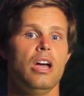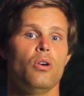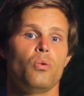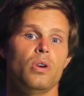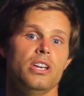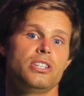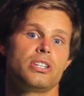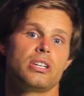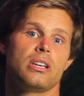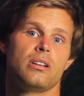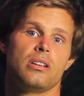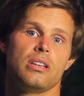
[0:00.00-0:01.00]
which
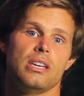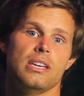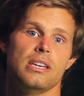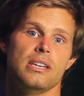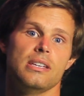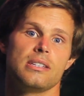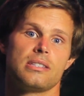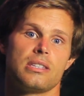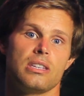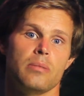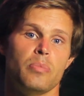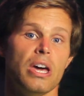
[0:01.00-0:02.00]
is
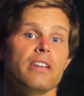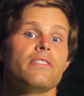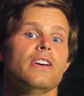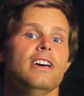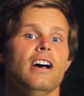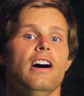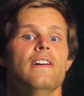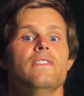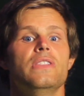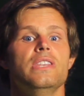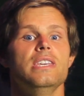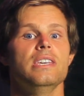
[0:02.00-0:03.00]
the benefit of
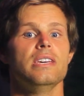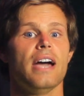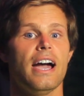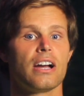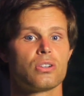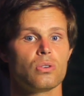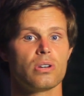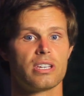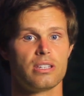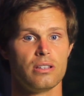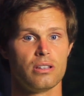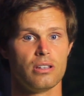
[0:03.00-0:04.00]
the actual
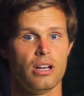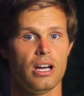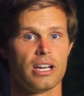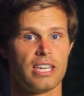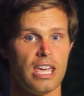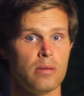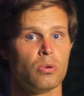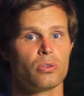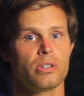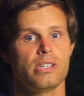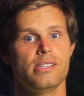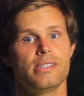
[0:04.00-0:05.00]
cable
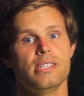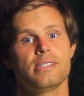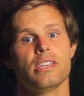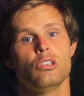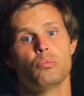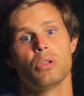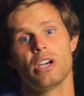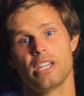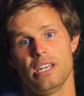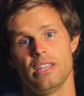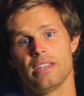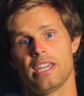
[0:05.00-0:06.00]
releases that you plug
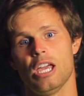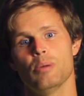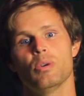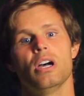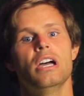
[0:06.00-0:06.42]
into the camera,